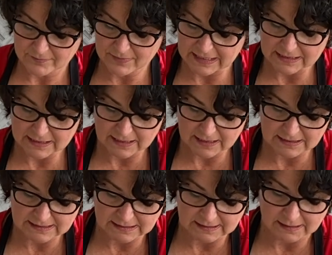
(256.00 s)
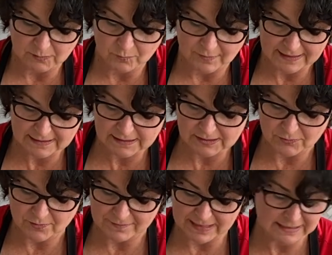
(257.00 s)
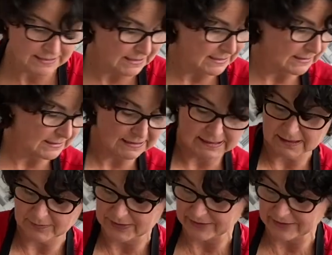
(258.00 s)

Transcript: Might need is a little wet, so it might need a little bit